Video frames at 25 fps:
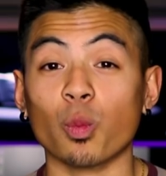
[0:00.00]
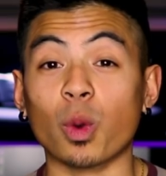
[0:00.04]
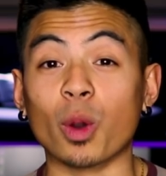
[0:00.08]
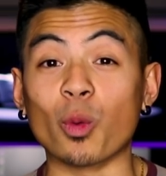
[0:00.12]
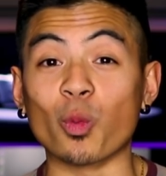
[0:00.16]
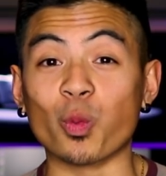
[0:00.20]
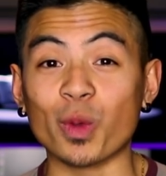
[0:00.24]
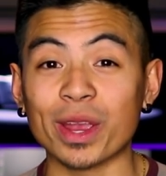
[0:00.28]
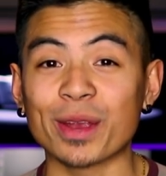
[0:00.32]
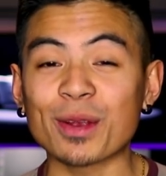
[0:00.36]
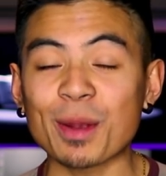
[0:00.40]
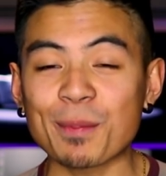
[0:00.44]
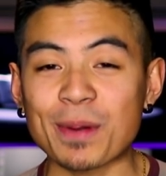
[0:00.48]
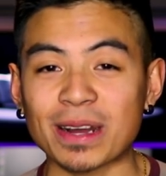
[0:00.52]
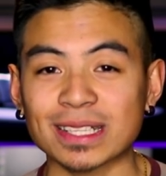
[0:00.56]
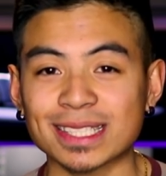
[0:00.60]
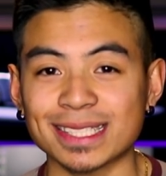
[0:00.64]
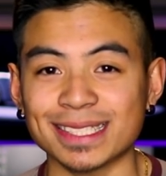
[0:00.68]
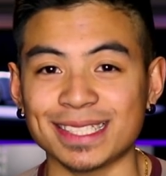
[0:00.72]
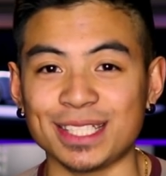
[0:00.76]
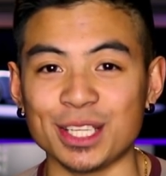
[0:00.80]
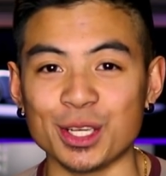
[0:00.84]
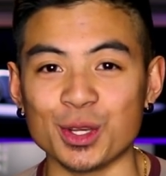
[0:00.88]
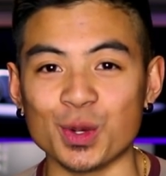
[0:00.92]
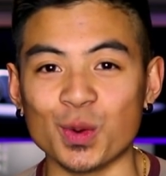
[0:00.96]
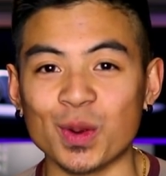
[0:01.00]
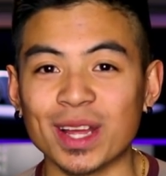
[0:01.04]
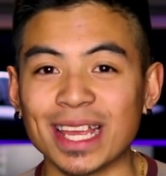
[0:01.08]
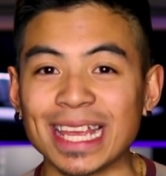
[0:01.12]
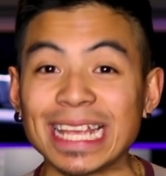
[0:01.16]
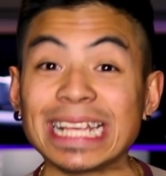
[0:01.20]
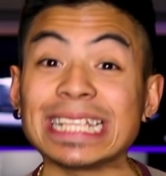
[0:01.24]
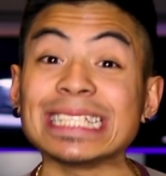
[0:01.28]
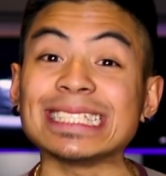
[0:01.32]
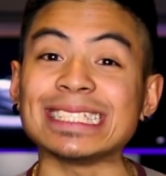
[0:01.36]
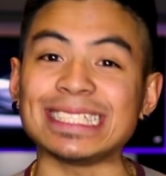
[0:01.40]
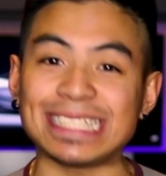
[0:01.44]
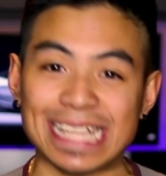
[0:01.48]
What we're about to do
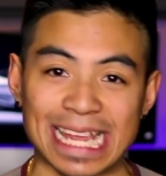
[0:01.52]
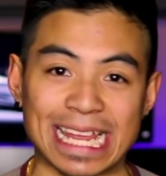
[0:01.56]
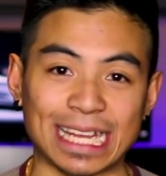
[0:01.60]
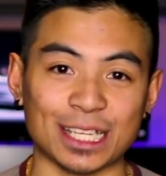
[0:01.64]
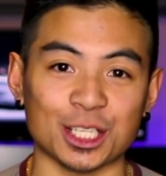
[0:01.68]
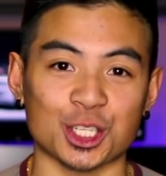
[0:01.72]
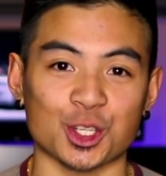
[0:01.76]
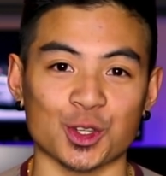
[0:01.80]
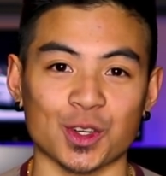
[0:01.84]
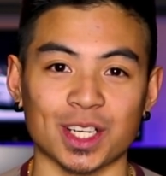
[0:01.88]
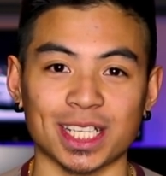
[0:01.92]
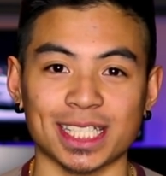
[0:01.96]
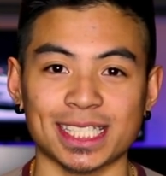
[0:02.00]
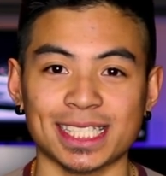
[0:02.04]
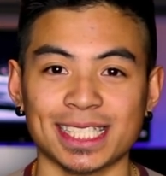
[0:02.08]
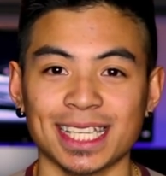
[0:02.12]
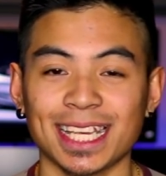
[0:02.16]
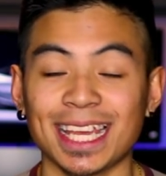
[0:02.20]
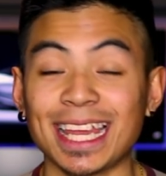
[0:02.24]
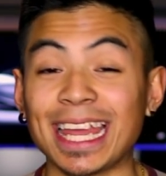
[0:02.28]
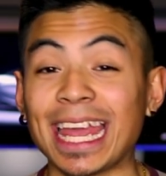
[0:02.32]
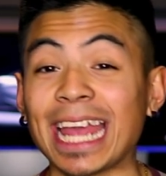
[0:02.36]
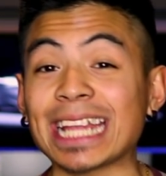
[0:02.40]
is dangerous.